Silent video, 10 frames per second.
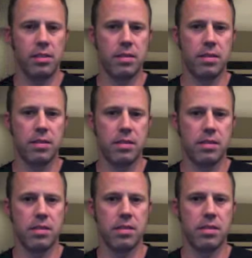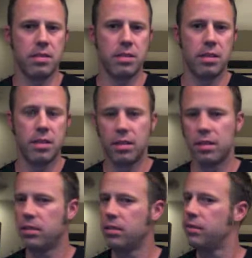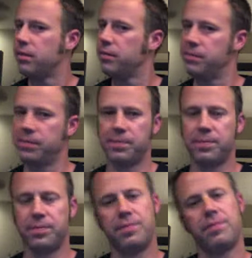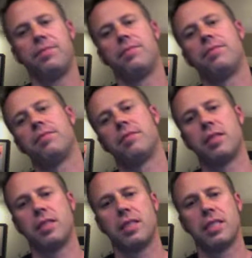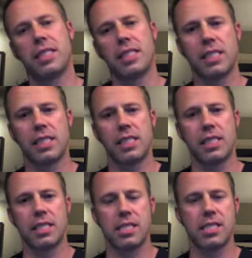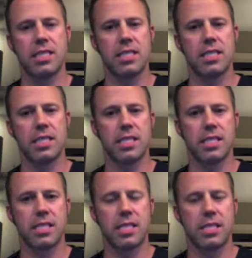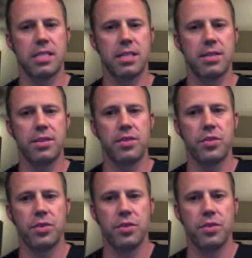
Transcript: This person isn't speaking.